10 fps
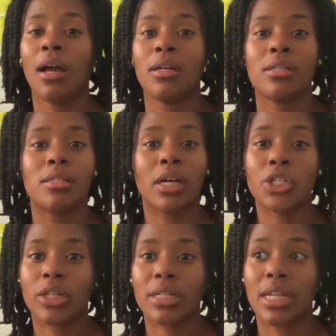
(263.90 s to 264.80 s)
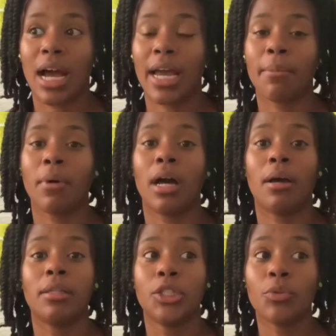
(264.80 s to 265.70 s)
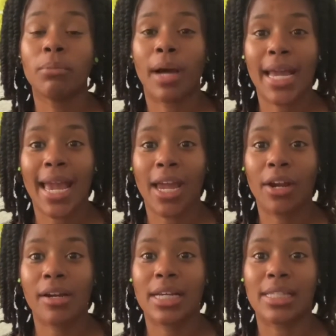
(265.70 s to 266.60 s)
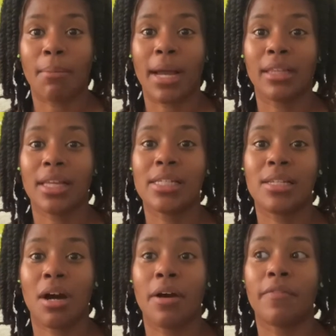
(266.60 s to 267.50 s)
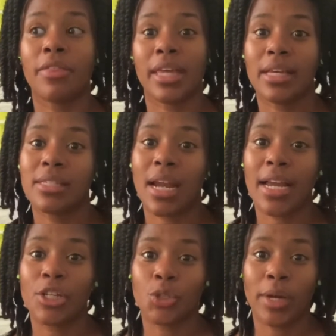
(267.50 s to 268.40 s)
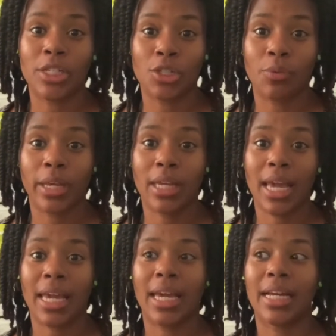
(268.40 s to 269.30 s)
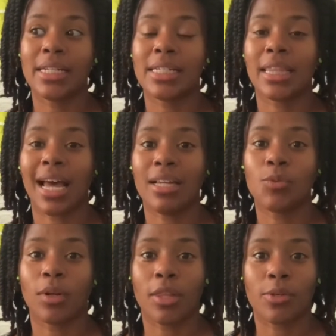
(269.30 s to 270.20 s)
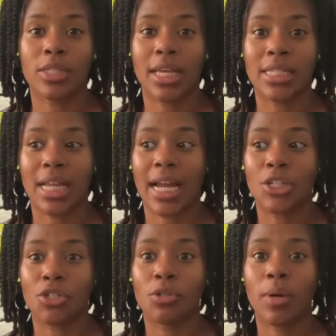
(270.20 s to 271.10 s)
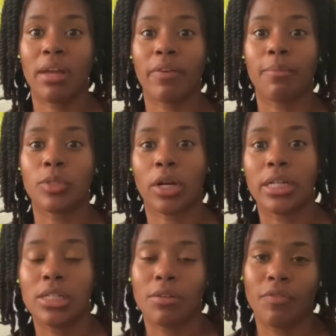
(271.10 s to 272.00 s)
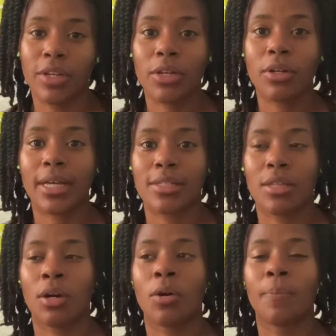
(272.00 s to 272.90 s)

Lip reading: Such a good time. Doing my hair is on my list of things that I enjoy doing, and that is one of those things that I do if I'm starting to feel as though